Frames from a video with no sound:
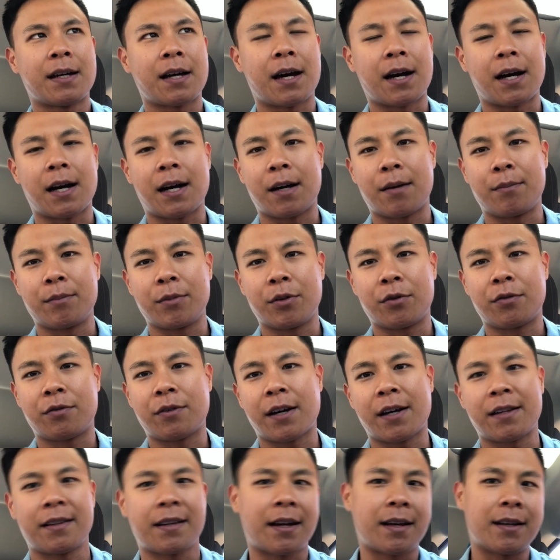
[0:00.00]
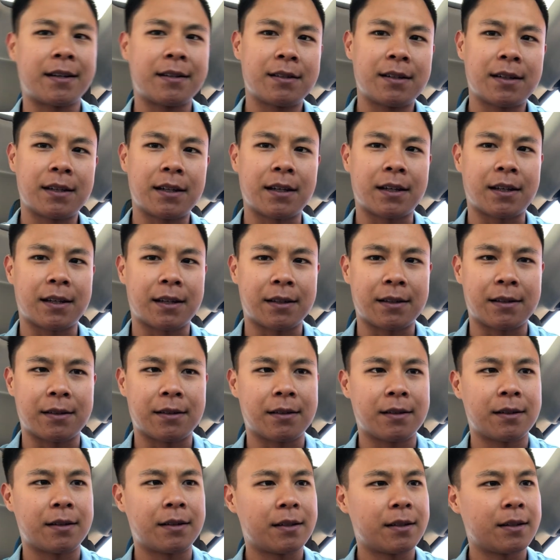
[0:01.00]
You'll find that it
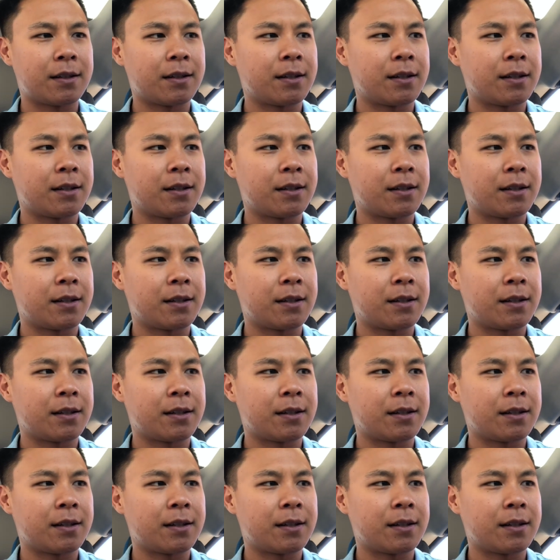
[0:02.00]
can